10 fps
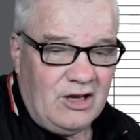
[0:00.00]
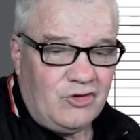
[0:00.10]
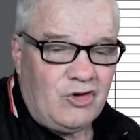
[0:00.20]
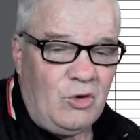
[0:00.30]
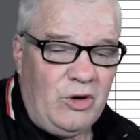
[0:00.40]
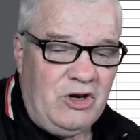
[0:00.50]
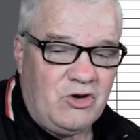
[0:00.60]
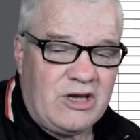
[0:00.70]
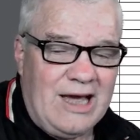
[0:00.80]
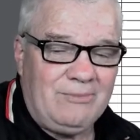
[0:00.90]
So when
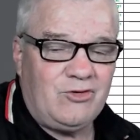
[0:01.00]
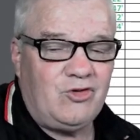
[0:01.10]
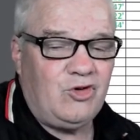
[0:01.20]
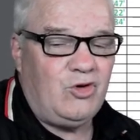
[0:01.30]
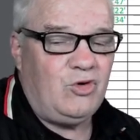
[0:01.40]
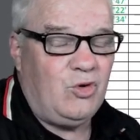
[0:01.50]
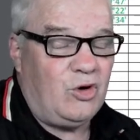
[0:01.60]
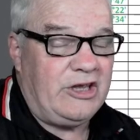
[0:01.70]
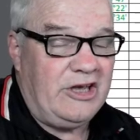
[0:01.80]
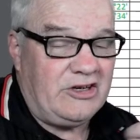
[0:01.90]
you come to do
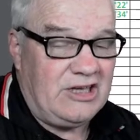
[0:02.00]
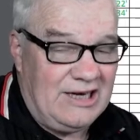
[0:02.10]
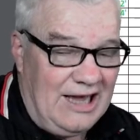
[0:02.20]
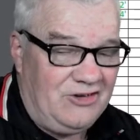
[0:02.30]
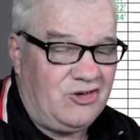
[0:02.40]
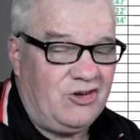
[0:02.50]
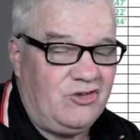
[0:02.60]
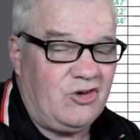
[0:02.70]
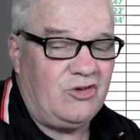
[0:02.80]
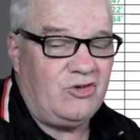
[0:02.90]
your
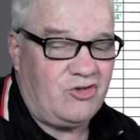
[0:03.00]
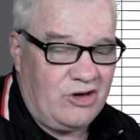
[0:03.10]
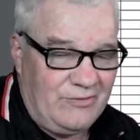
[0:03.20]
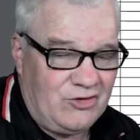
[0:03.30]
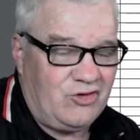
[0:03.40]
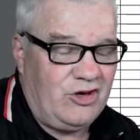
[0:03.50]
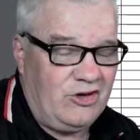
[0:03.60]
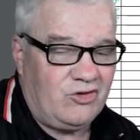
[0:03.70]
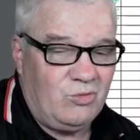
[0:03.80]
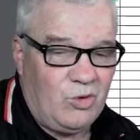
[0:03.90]
calculations on your Travis
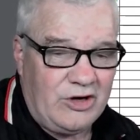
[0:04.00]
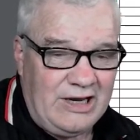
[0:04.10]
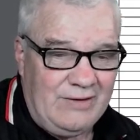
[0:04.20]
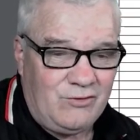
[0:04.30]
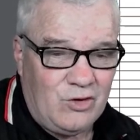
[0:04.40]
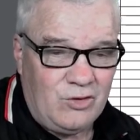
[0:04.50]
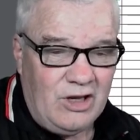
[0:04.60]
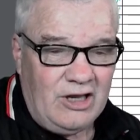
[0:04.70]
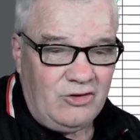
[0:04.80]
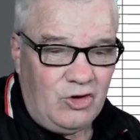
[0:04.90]
sheets and what have you,
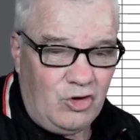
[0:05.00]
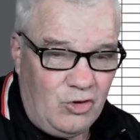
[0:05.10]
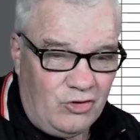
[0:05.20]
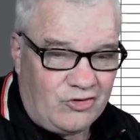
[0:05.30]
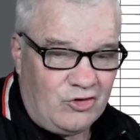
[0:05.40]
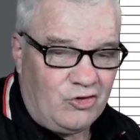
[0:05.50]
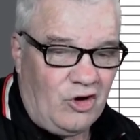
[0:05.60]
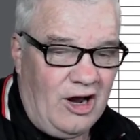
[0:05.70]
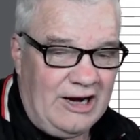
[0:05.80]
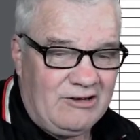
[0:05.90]
you use the
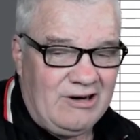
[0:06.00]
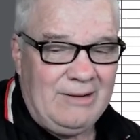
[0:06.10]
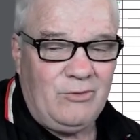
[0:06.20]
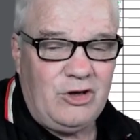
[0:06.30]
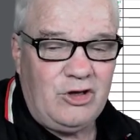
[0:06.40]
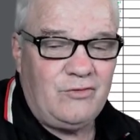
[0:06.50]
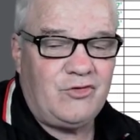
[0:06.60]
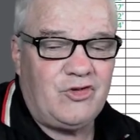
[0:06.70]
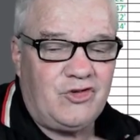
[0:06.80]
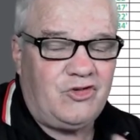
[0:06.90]
diagram where you've
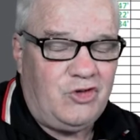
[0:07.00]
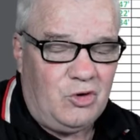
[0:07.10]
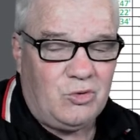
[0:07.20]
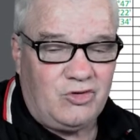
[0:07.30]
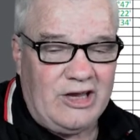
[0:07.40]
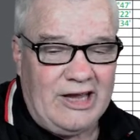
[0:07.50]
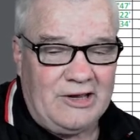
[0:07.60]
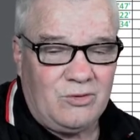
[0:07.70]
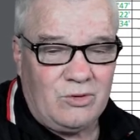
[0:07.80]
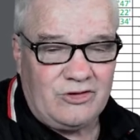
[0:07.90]
distilled
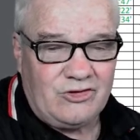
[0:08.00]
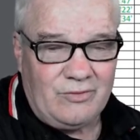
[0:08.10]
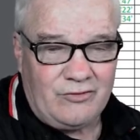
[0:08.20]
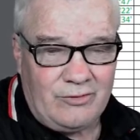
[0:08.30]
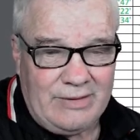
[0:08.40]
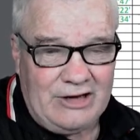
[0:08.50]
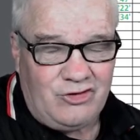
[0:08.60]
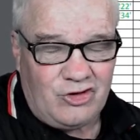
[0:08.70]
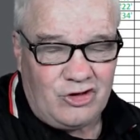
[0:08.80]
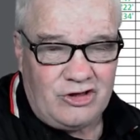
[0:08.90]
down all this
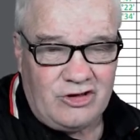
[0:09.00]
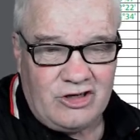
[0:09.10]
information